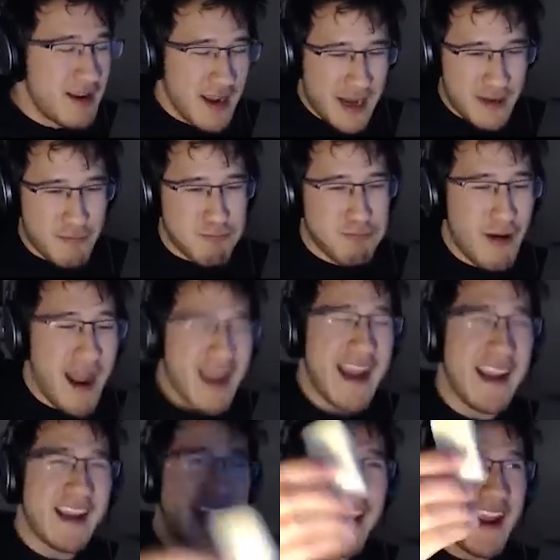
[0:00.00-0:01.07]
It's
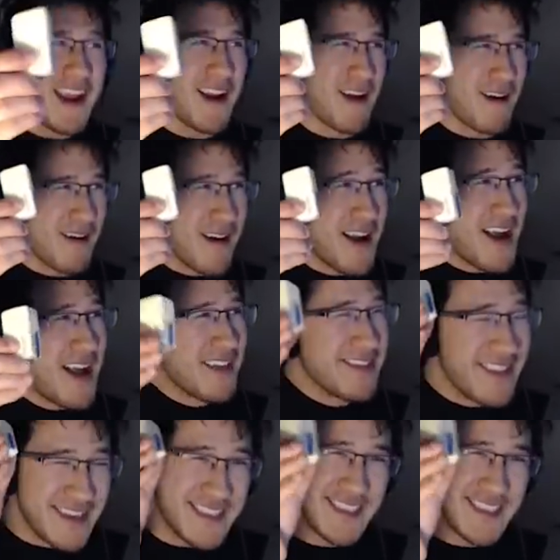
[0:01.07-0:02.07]
right here this